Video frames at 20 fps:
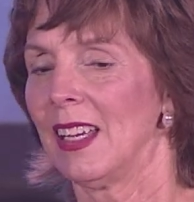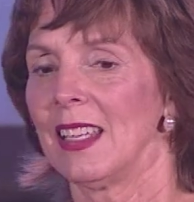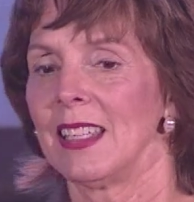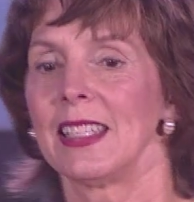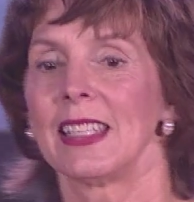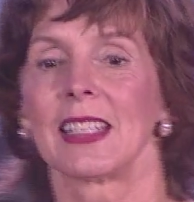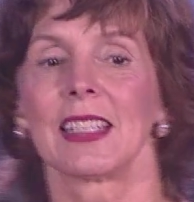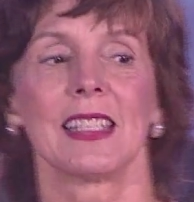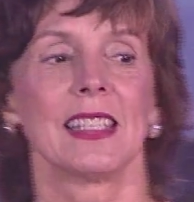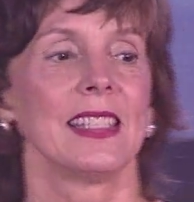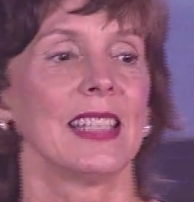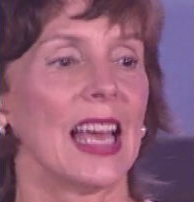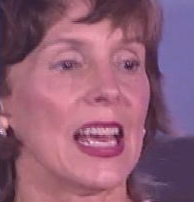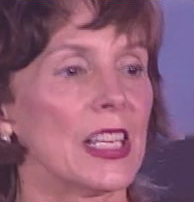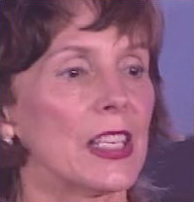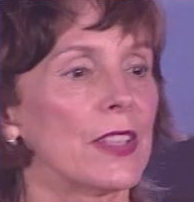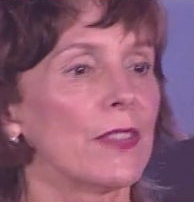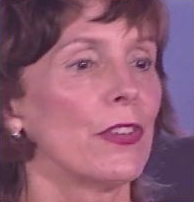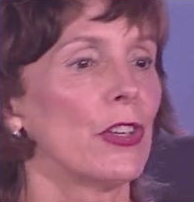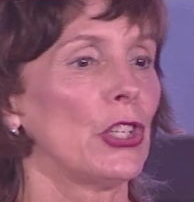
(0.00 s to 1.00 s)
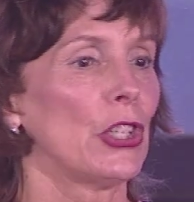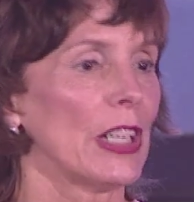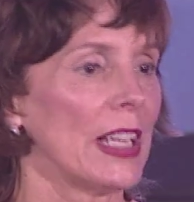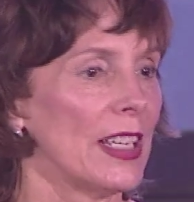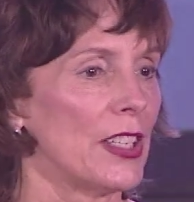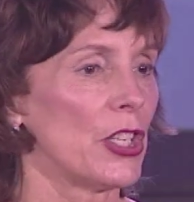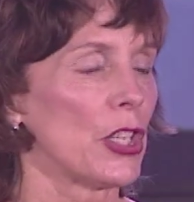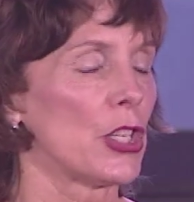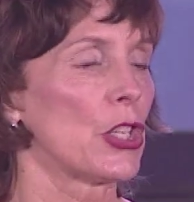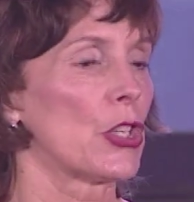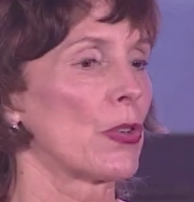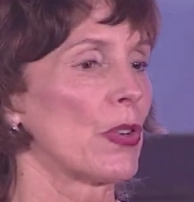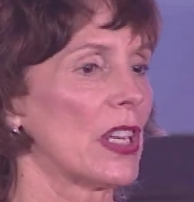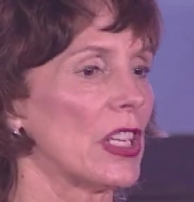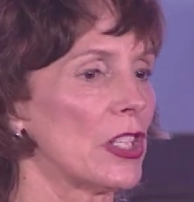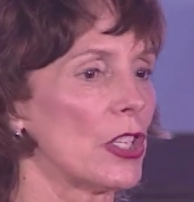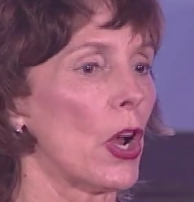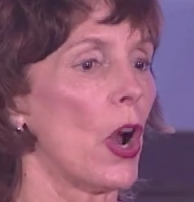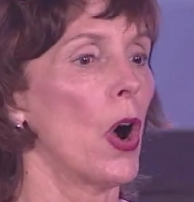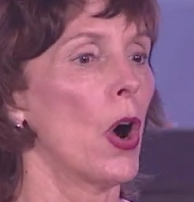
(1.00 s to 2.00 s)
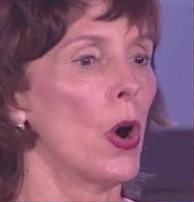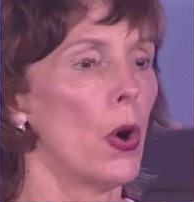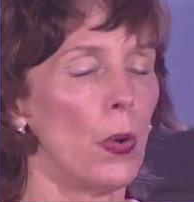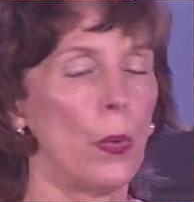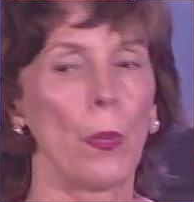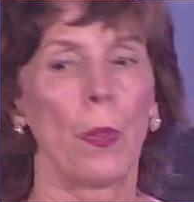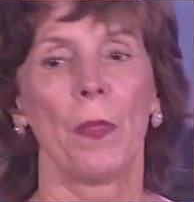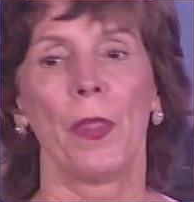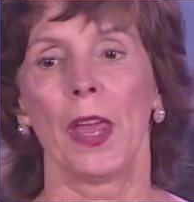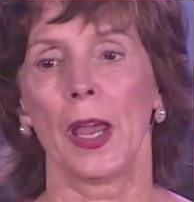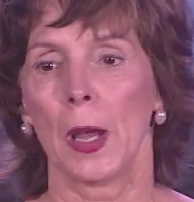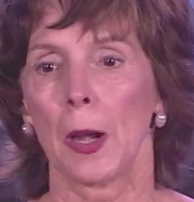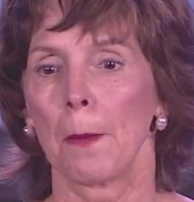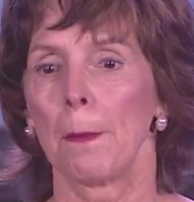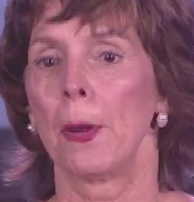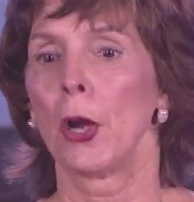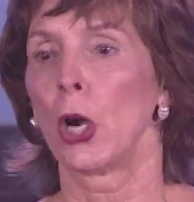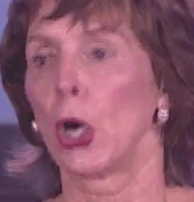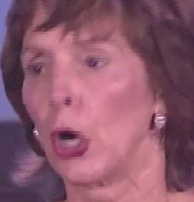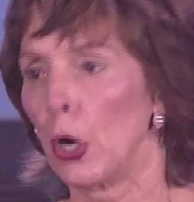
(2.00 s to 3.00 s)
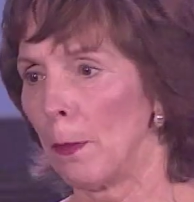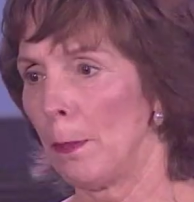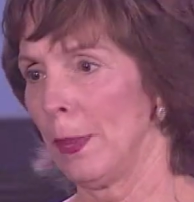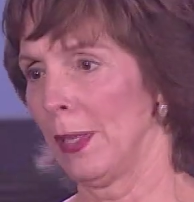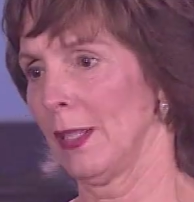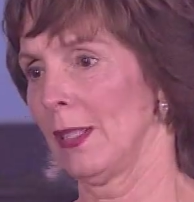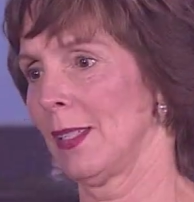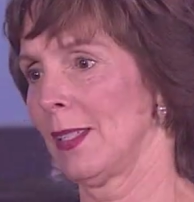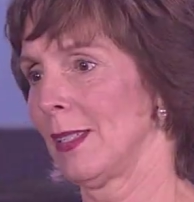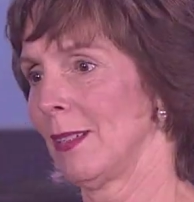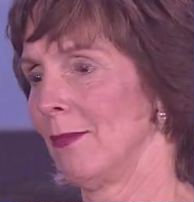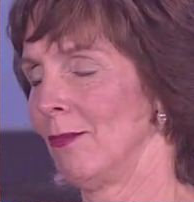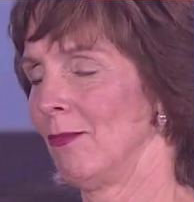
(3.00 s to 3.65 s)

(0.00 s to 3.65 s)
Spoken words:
Successful industries own their purpose.